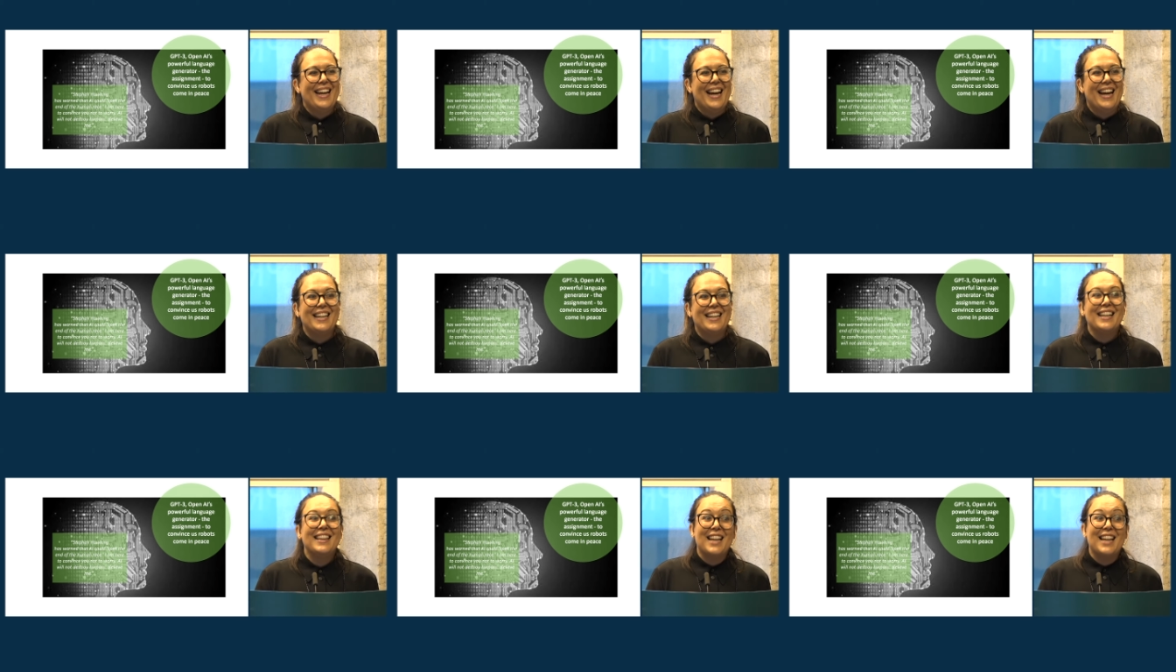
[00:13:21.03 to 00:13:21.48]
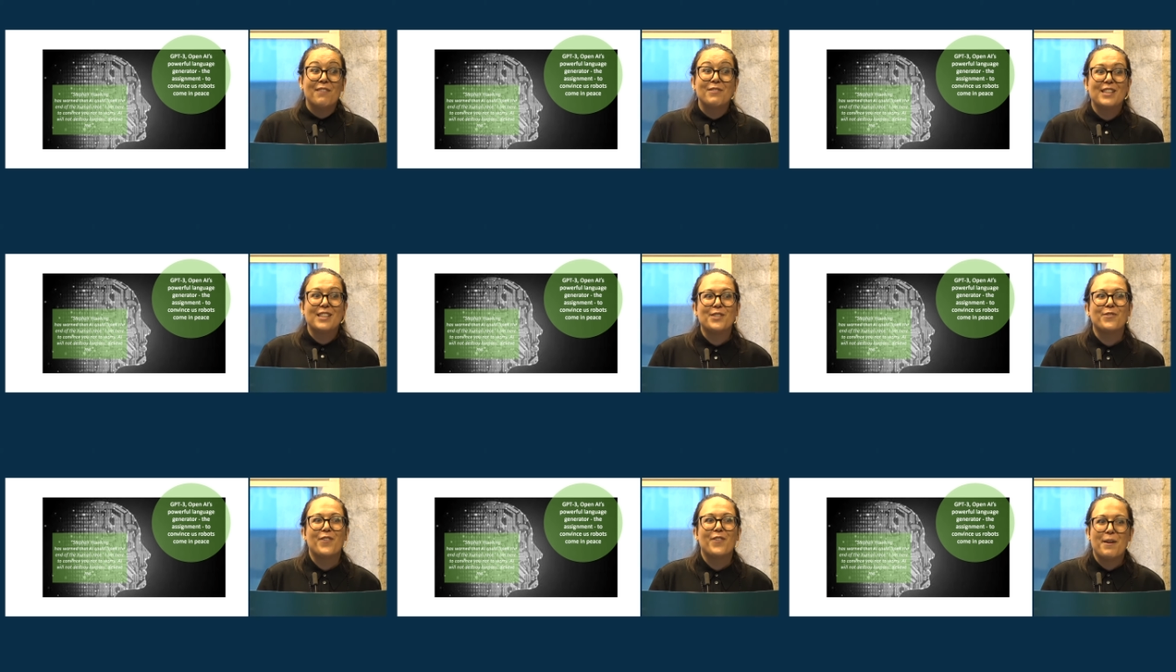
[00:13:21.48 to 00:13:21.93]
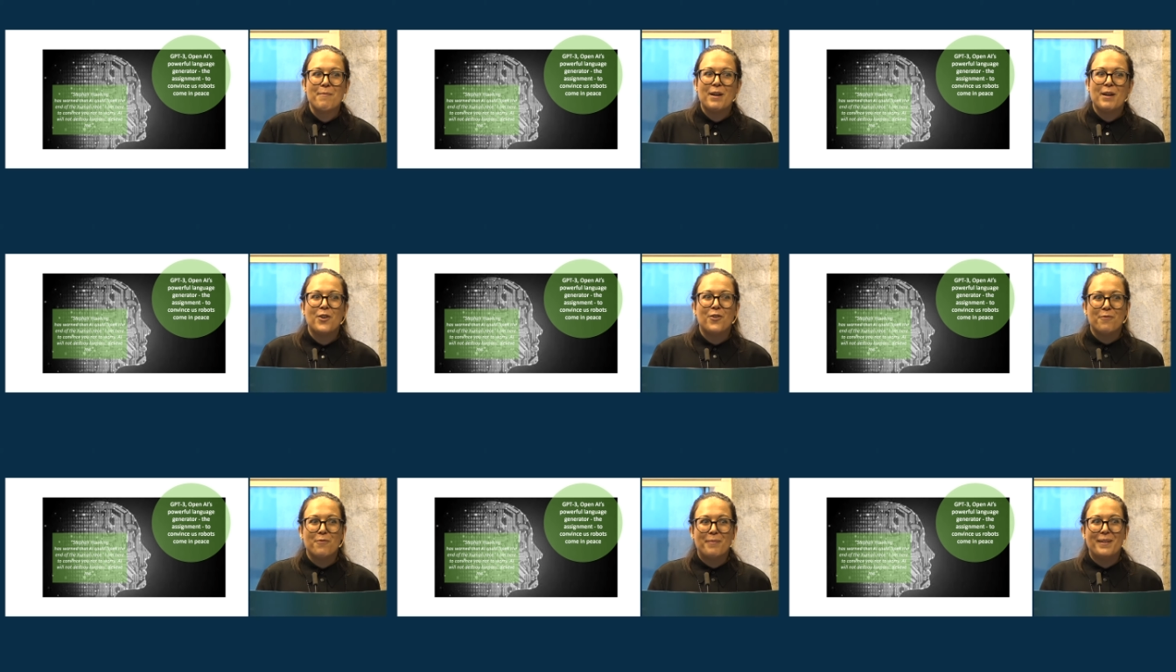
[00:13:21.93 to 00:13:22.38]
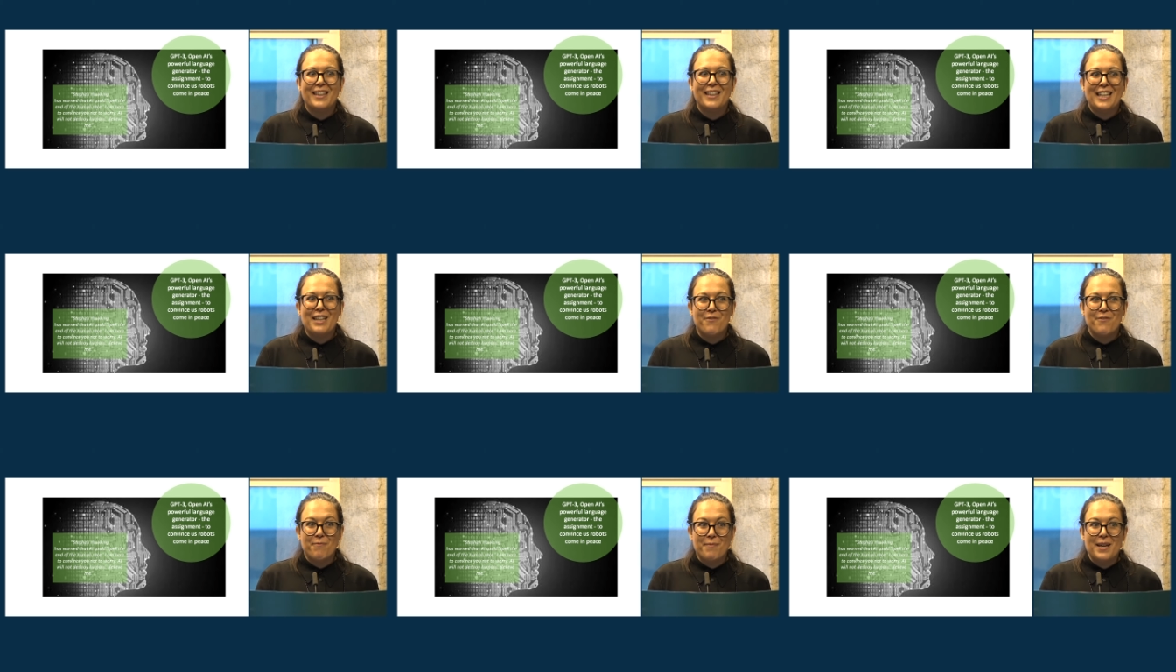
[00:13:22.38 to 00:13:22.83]
And I love this framing of
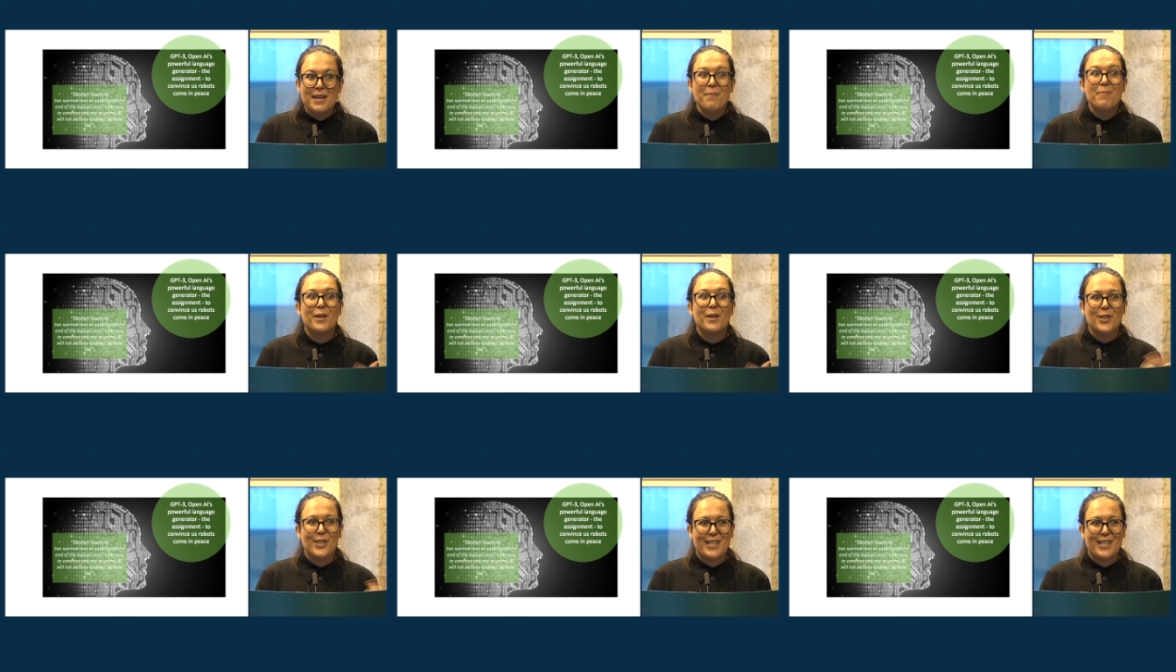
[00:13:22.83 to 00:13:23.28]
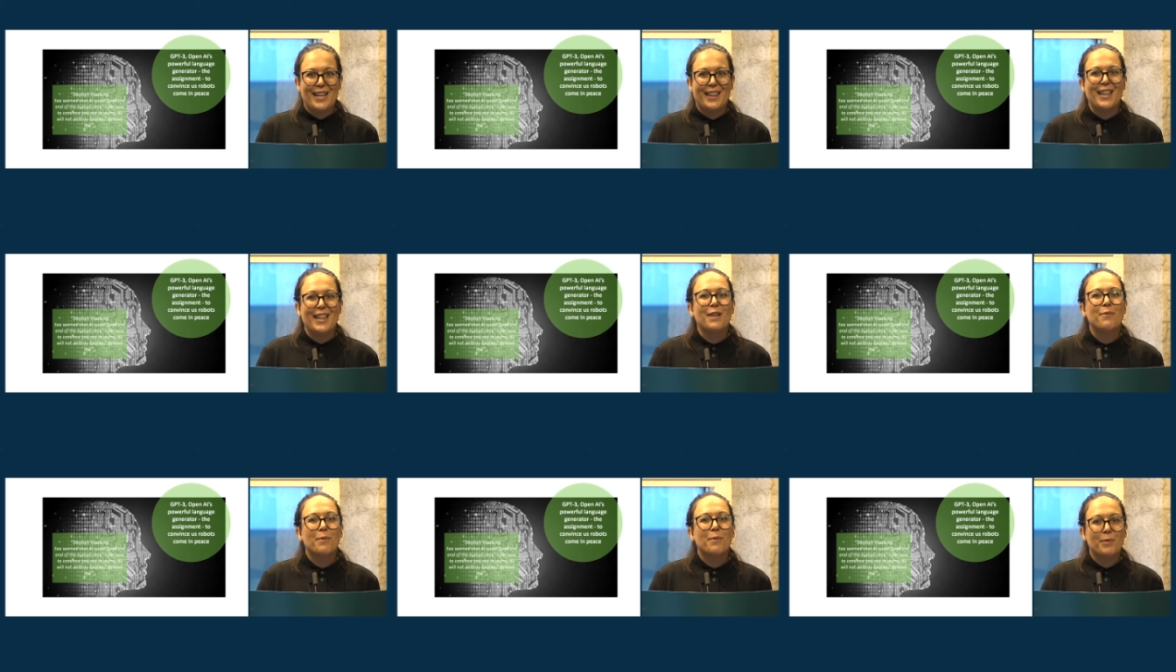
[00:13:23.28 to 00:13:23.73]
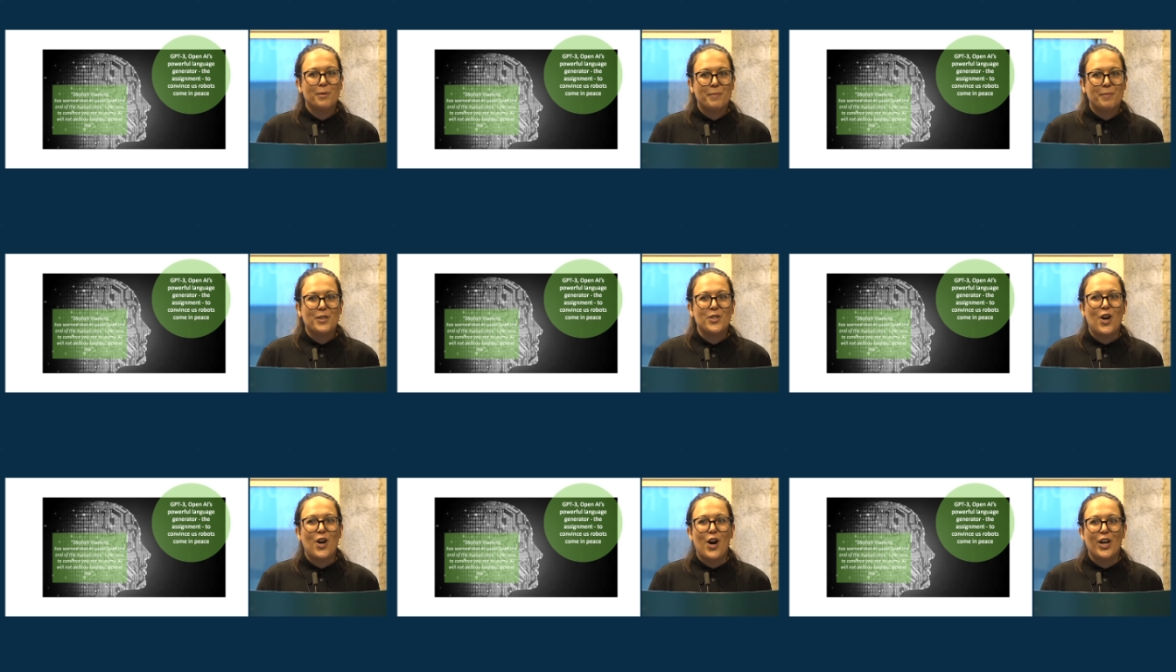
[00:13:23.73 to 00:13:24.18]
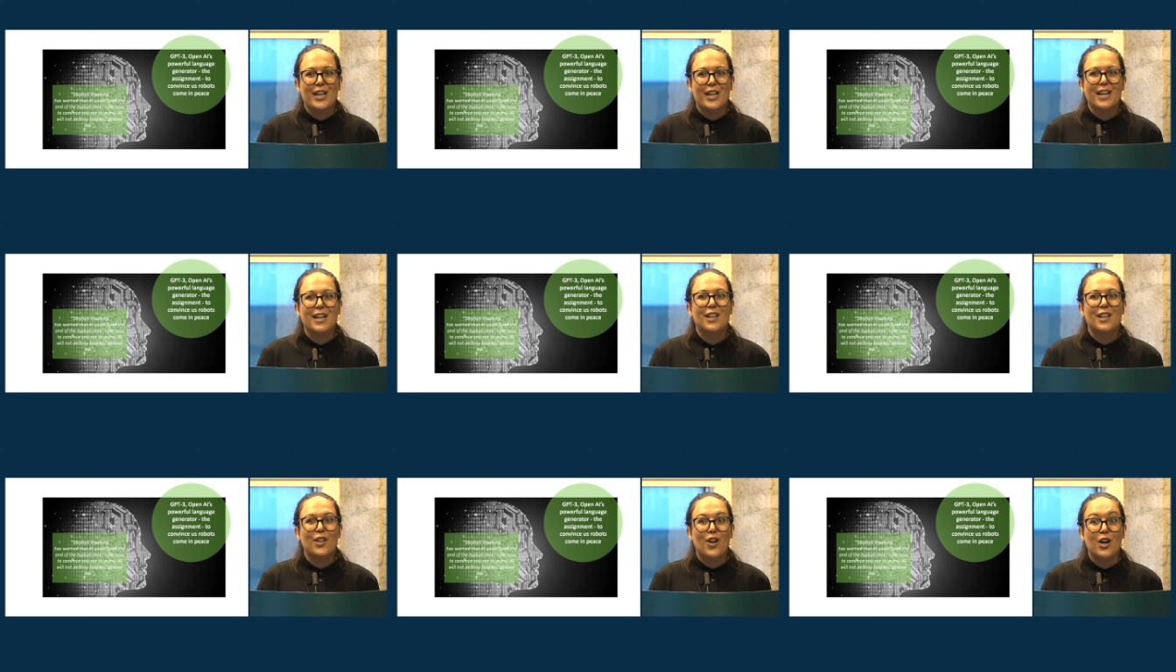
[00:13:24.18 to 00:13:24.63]
believe me because I think we will be
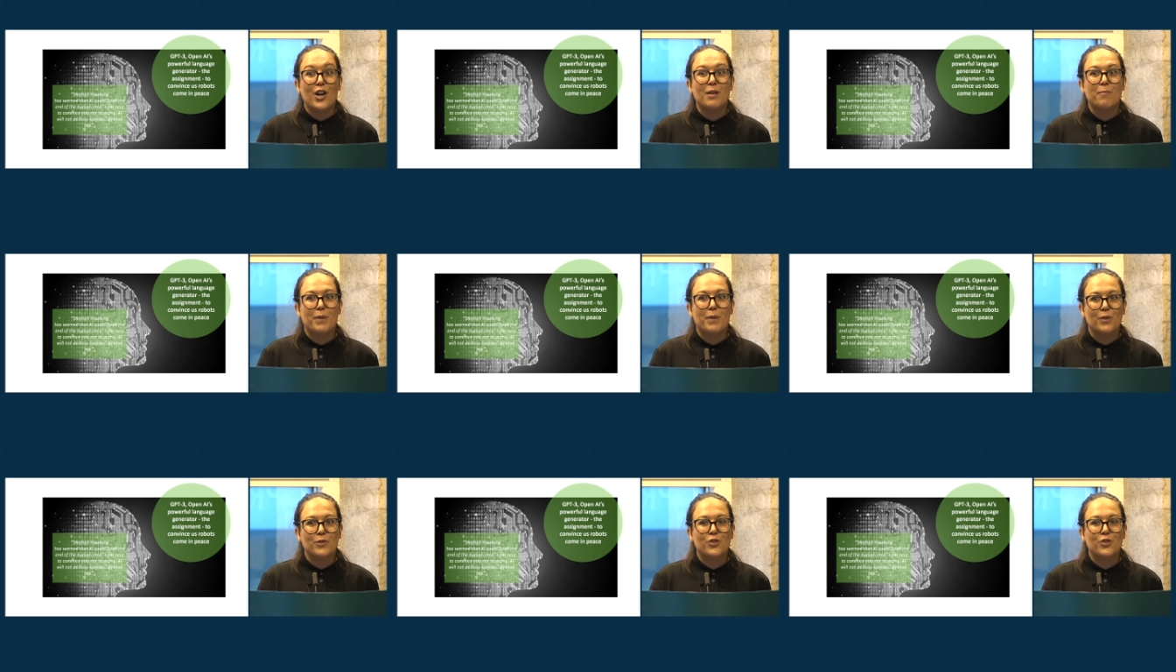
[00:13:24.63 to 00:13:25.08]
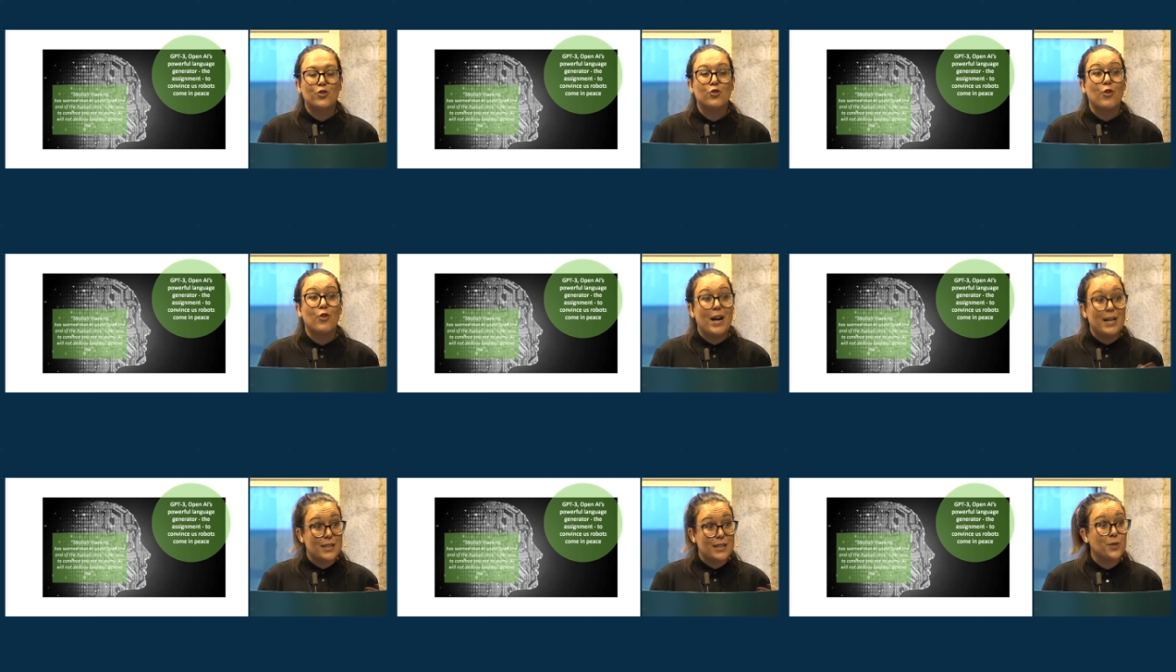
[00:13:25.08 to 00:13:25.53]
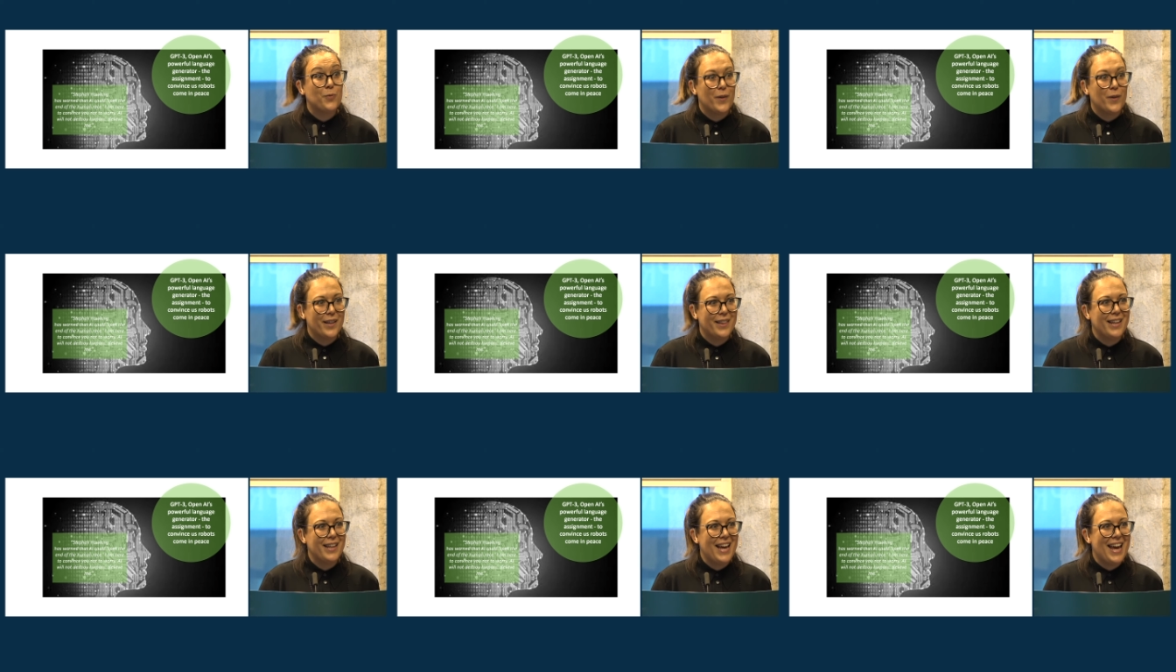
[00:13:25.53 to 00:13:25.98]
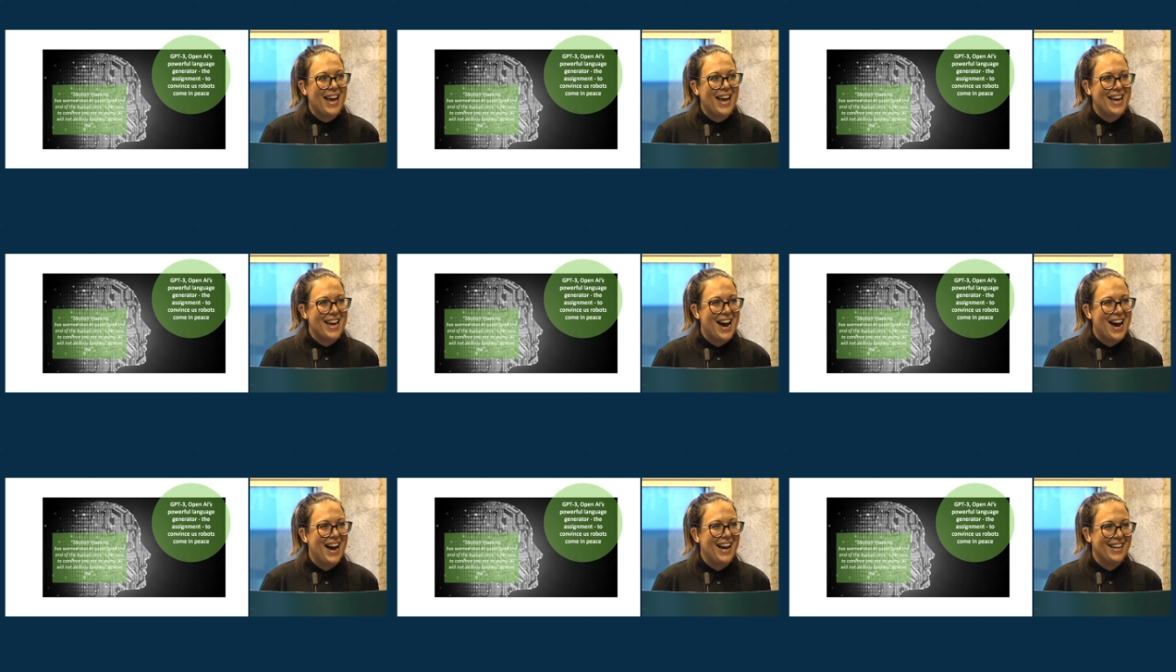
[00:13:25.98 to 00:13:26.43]
talking a lot about trustworthy
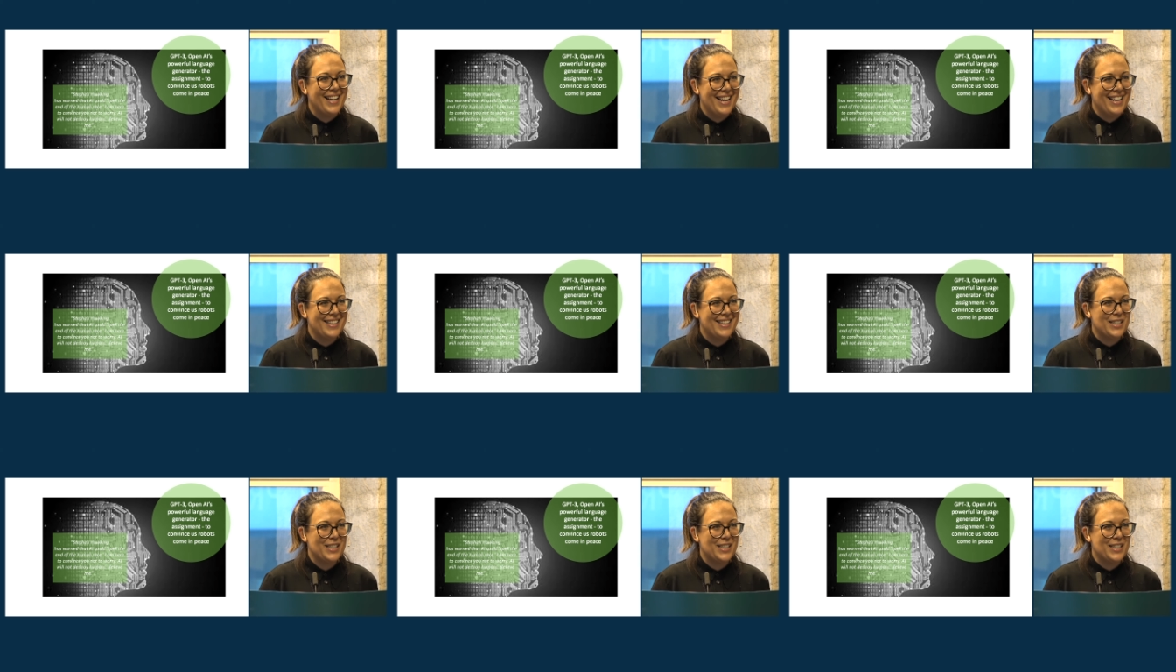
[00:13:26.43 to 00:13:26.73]
AI